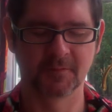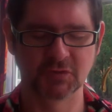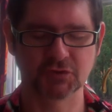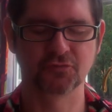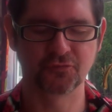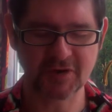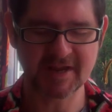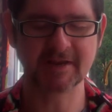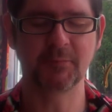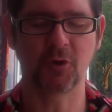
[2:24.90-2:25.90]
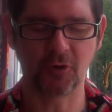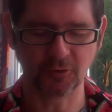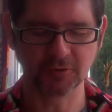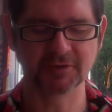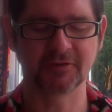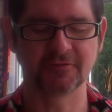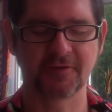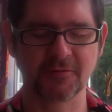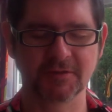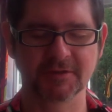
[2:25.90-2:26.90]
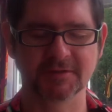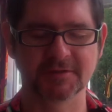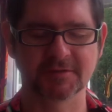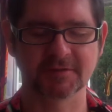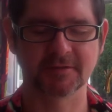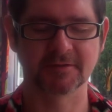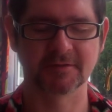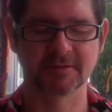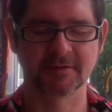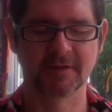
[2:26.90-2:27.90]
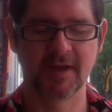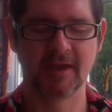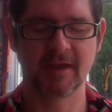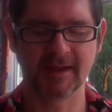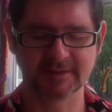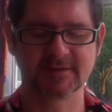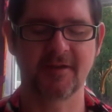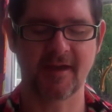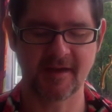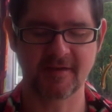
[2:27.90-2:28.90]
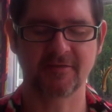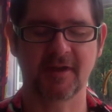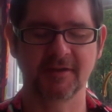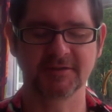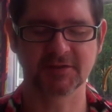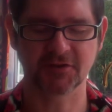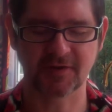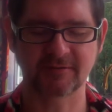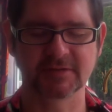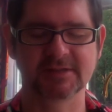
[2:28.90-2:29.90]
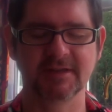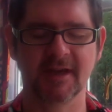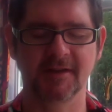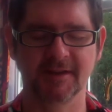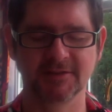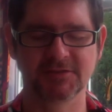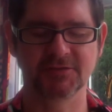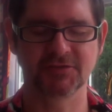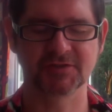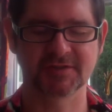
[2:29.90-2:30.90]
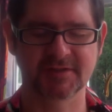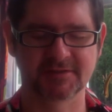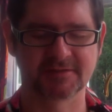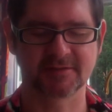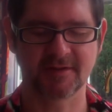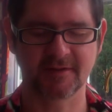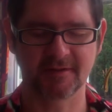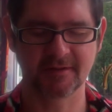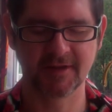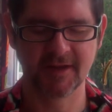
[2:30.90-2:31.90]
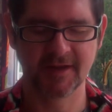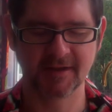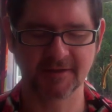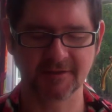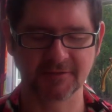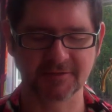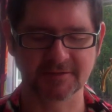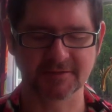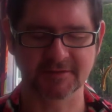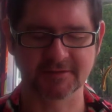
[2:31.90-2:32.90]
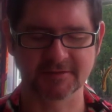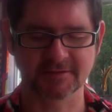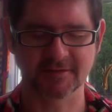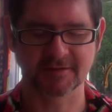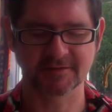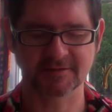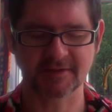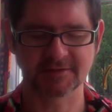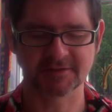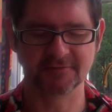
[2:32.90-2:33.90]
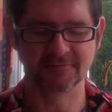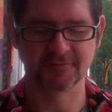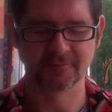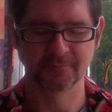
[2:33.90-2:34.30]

Just really put all of your focus into the earth and into gravity and into just this, this sense of